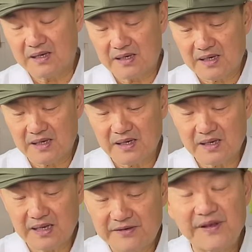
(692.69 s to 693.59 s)

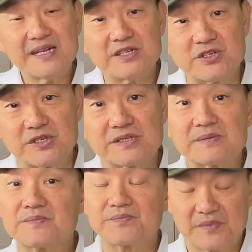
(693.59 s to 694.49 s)
Advantages.
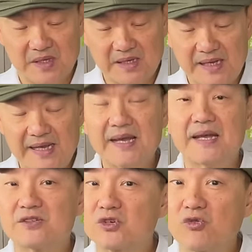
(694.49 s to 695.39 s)

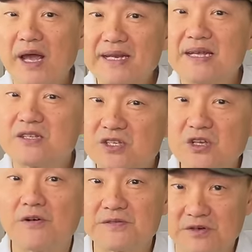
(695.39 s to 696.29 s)
It's great in
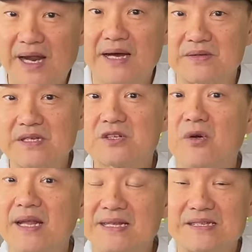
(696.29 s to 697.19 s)
soft ground. It's
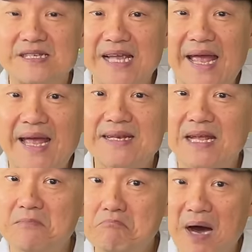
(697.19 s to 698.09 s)
great in sand,
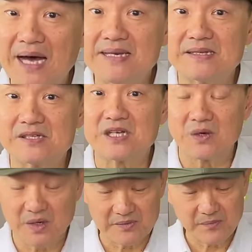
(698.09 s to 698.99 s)
in mud, and
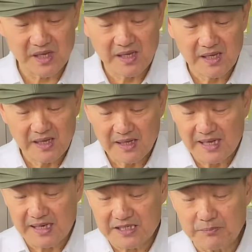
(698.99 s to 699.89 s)
so on.
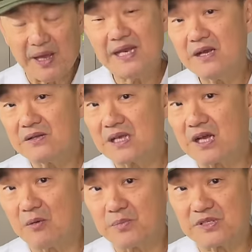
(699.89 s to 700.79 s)
Depending on the
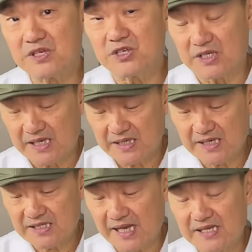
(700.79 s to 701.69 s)
composition, and in
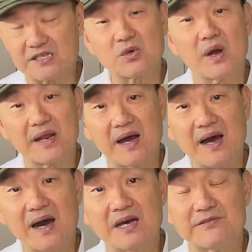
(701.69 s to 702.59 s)
this case, it's quite a
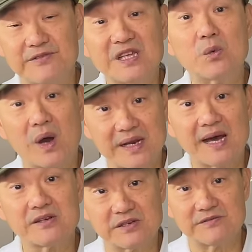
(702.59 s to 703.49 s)
hard Vibram
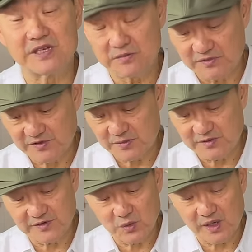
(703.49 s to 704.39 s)

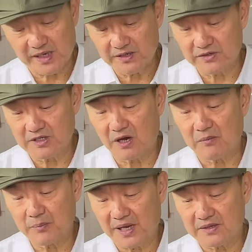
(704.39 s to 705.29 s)
V100
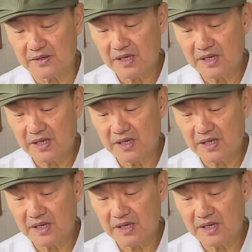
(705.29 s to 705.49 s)
compound,